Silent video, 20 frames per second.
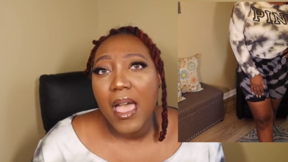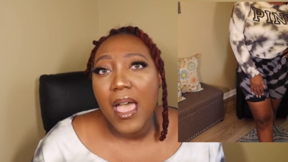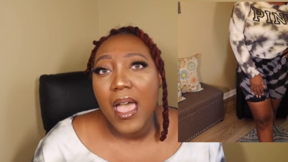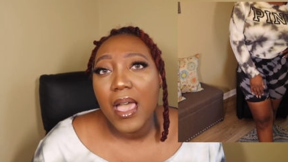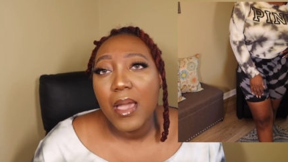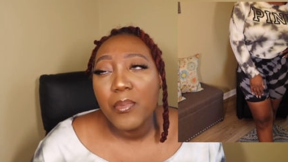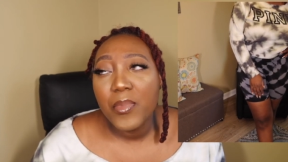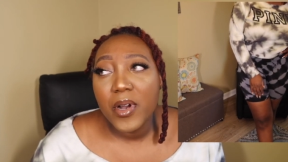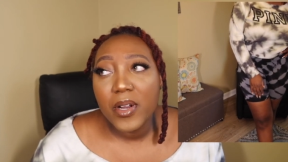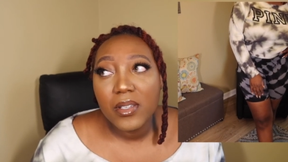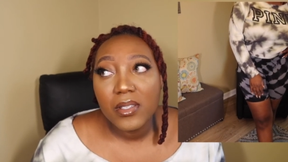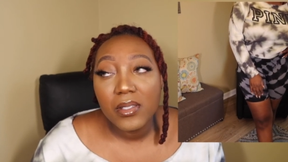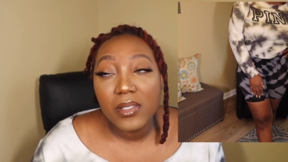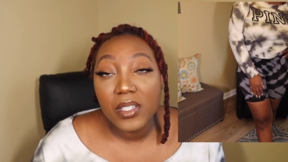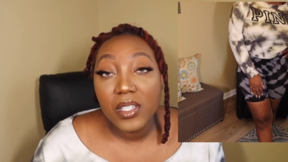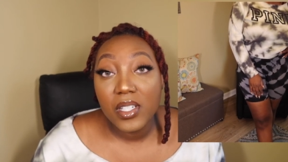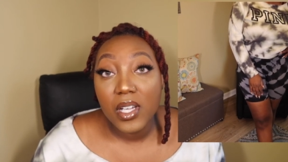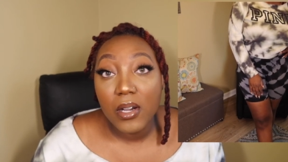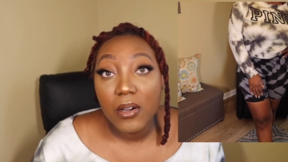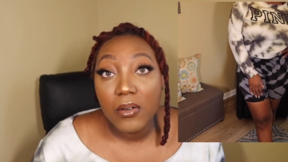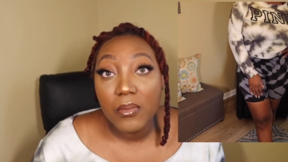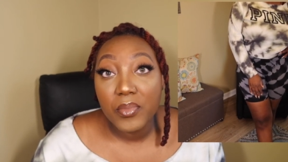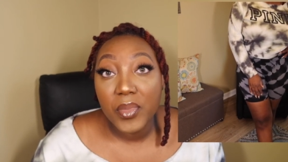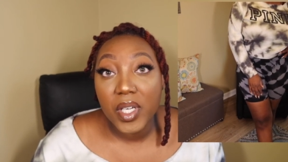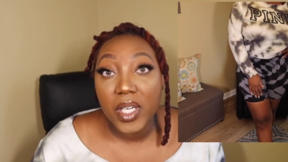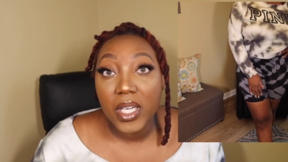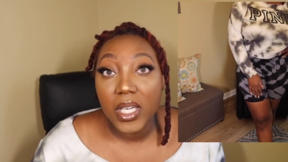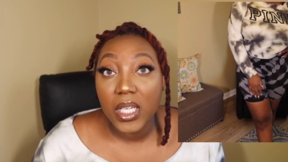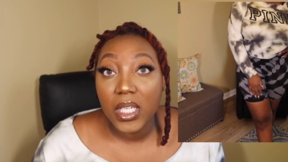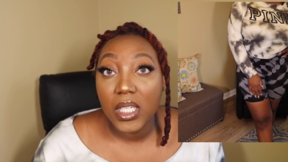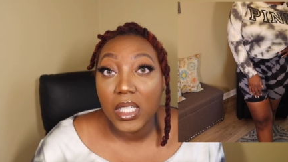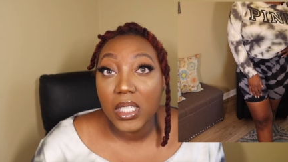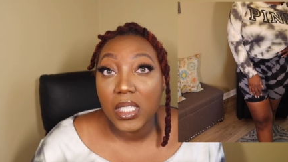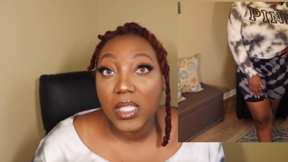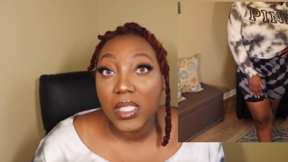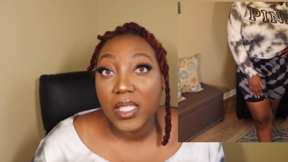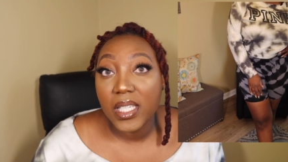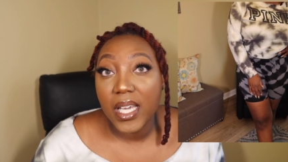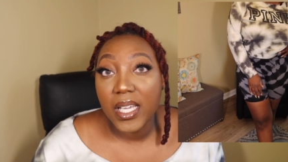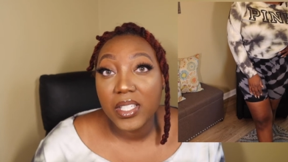I personally don't
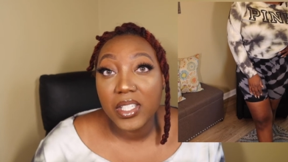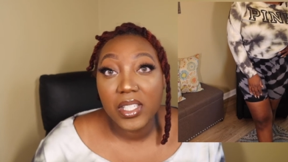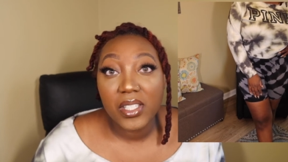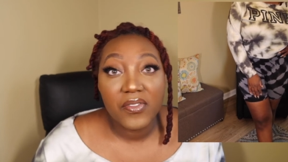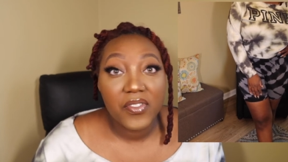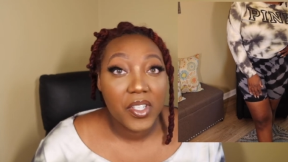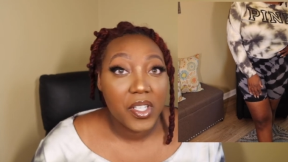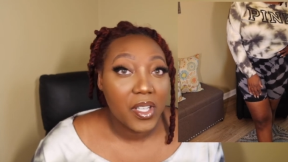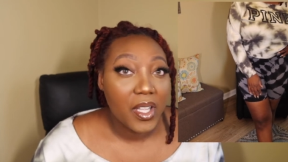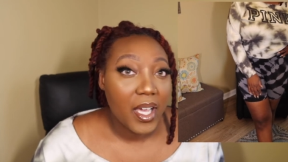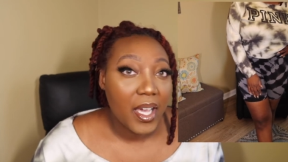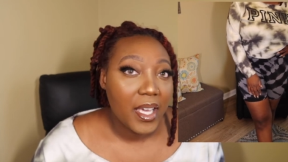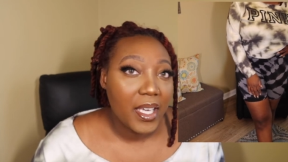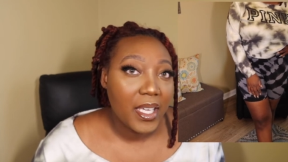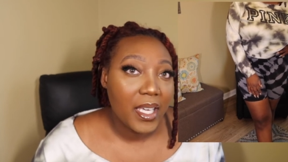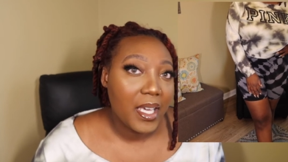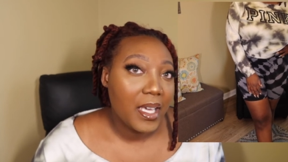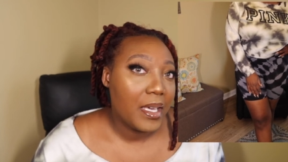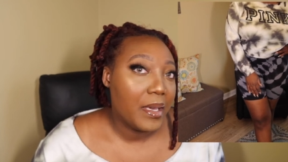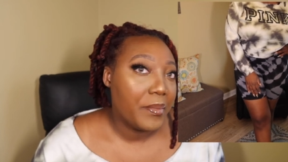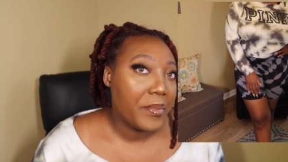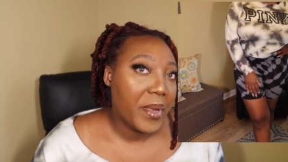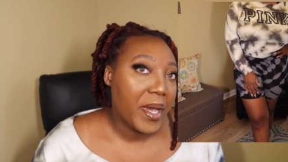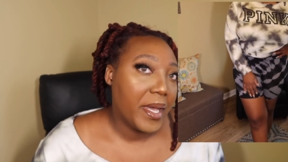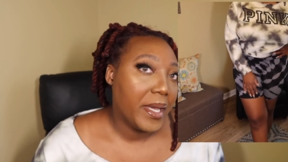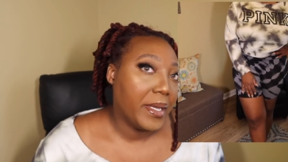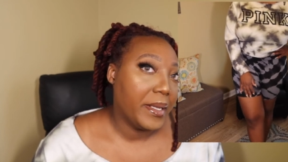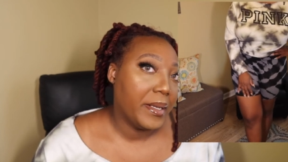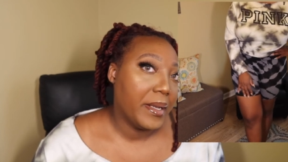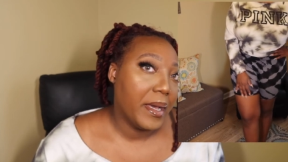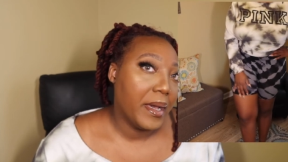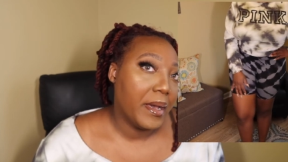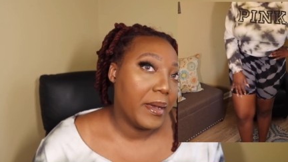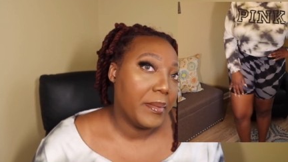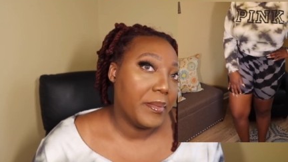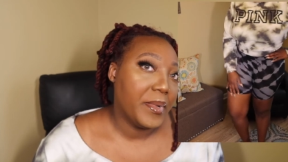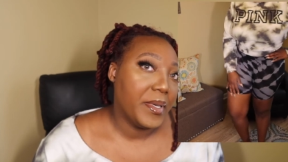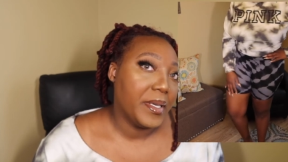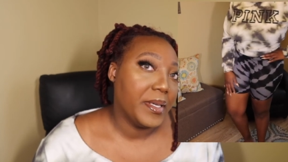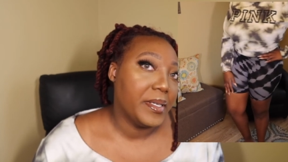because I just feel like it might
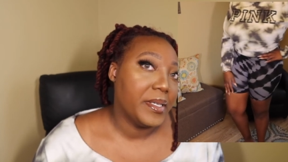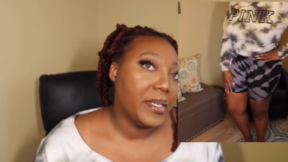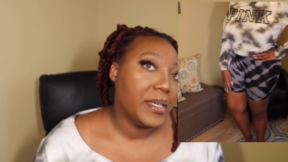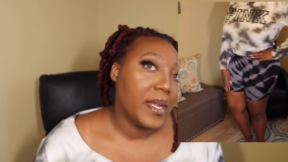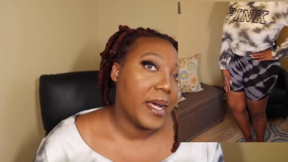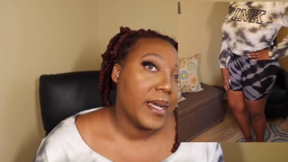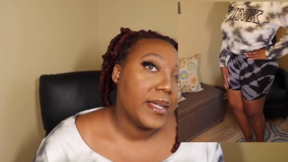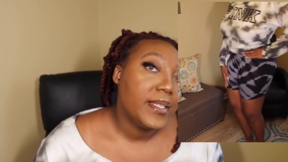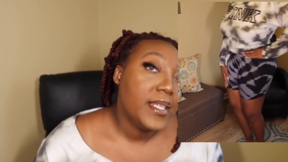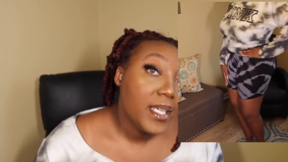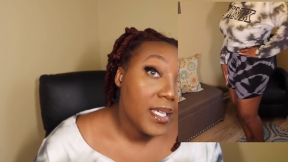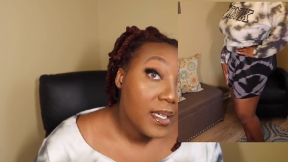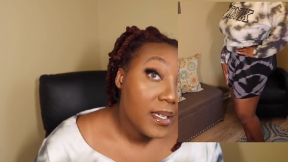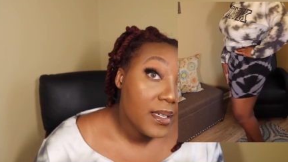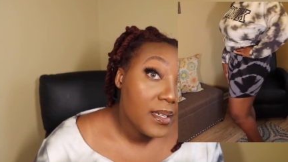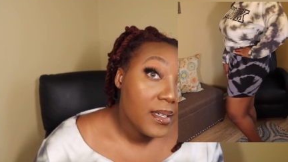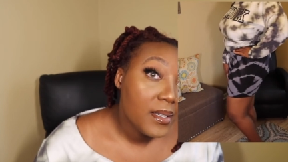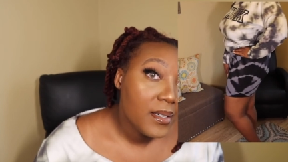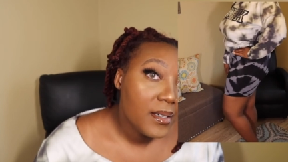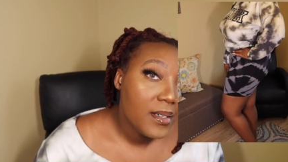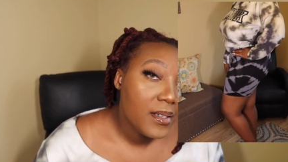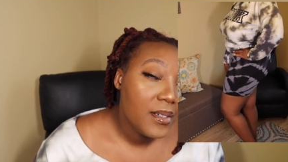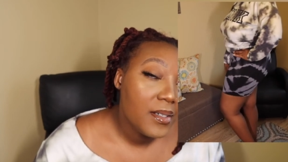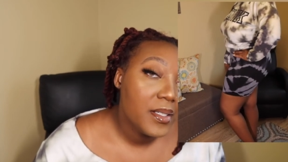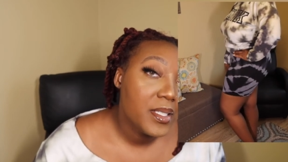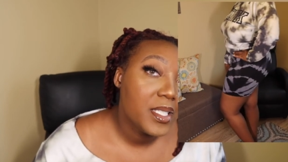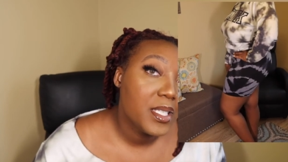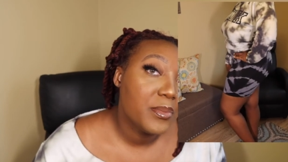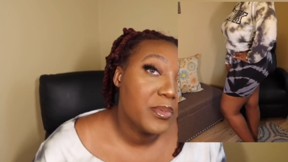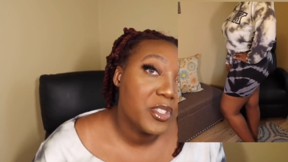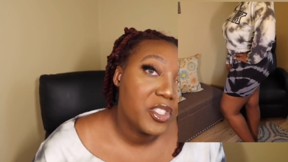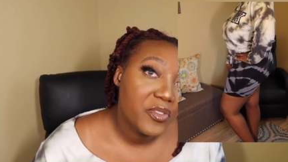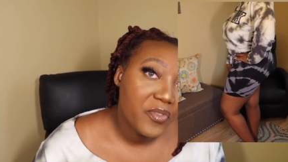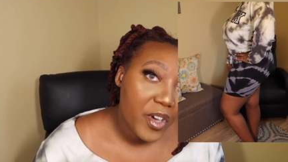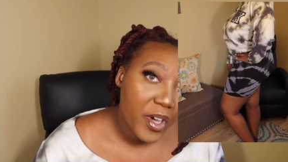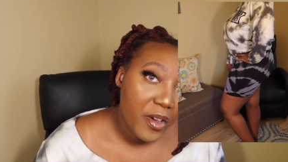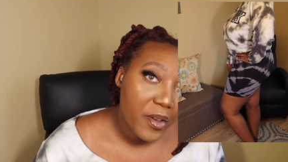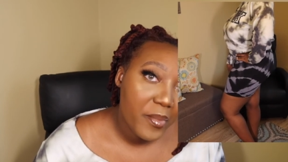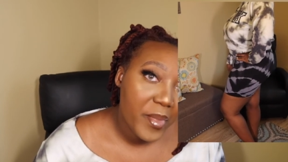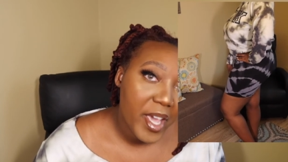not be a good idea to put your
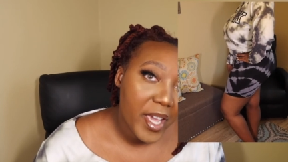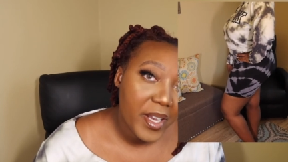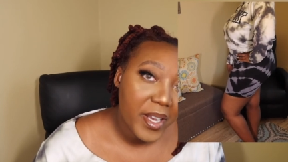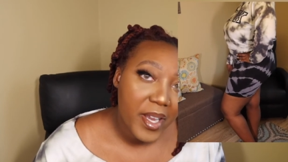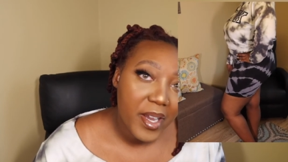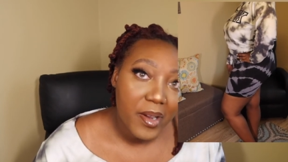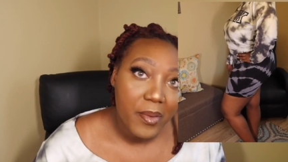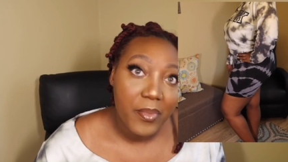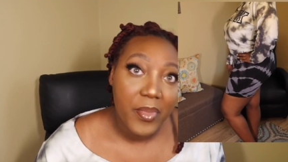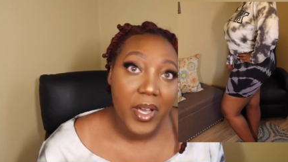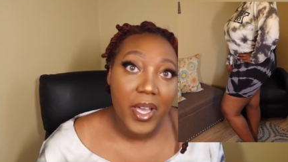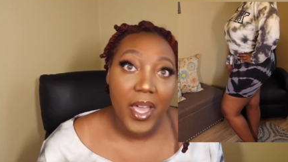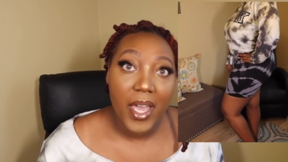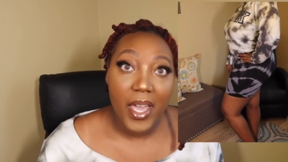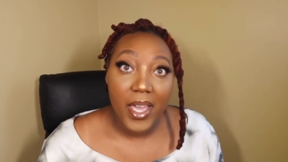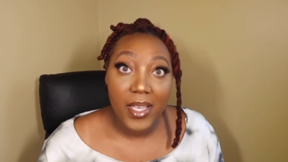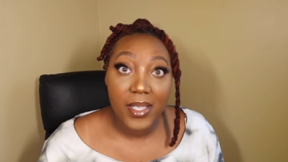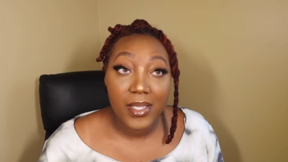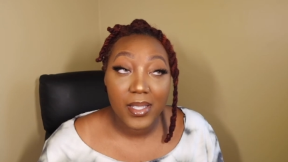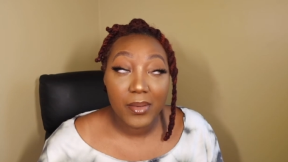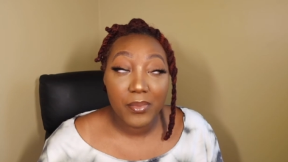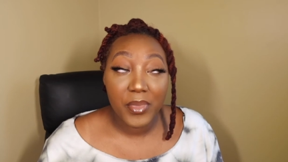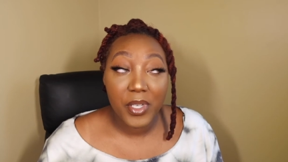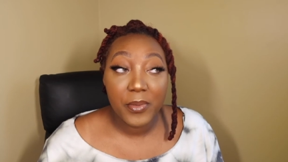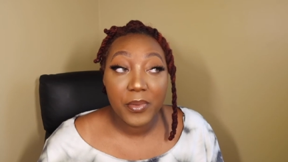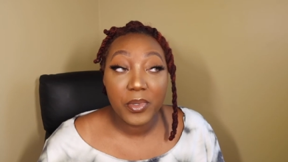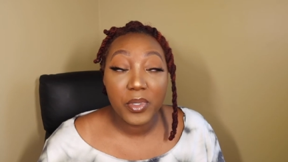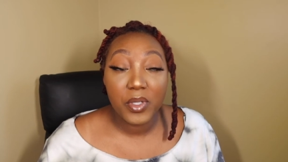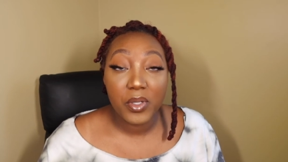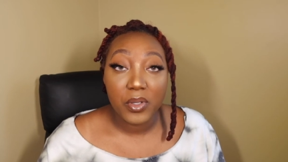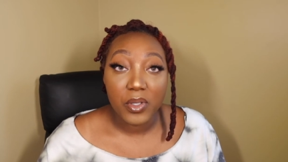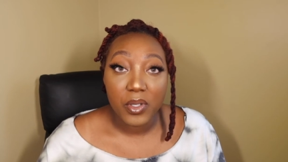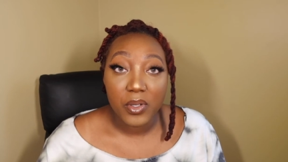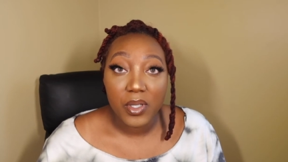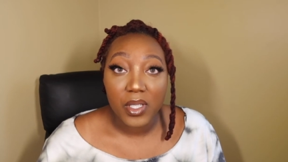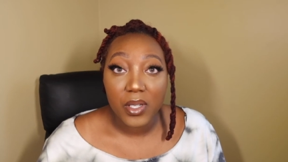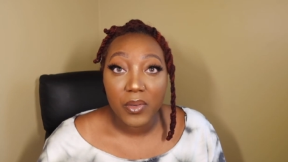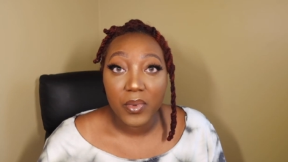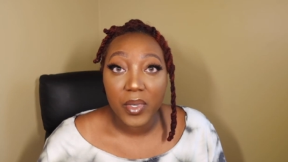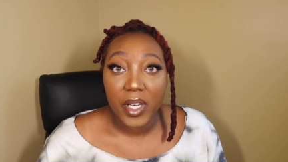phone back there. But hey, some people do
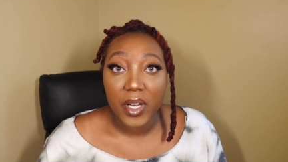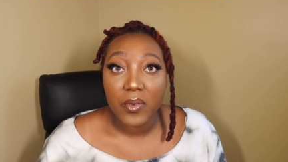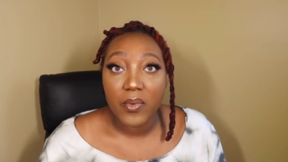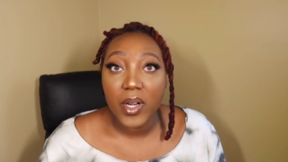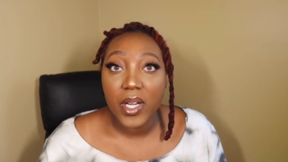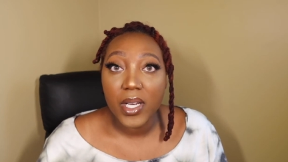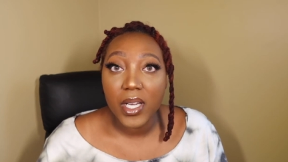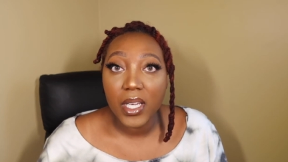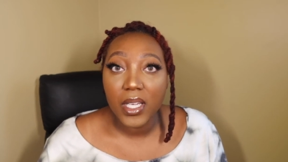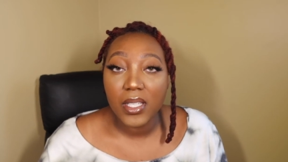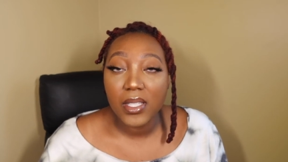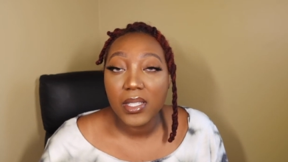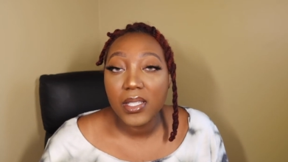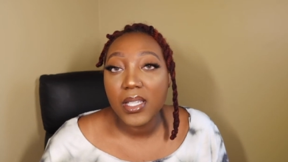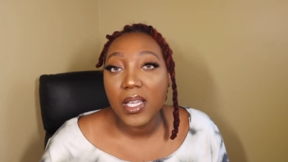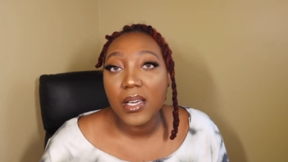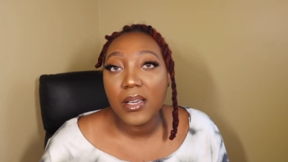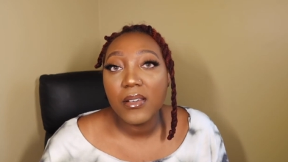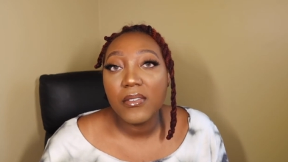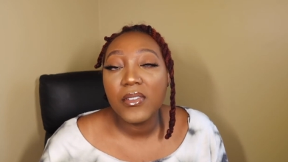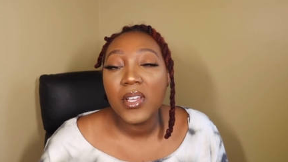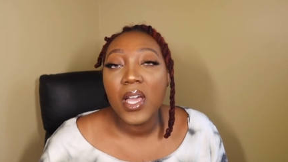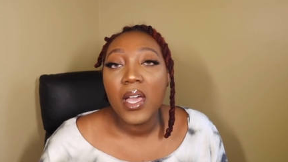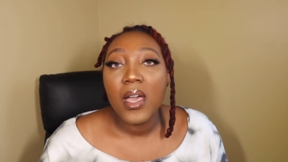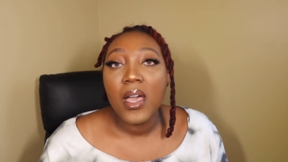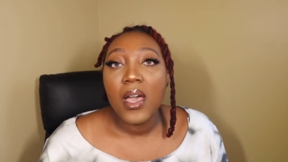use it when they're running and stuff.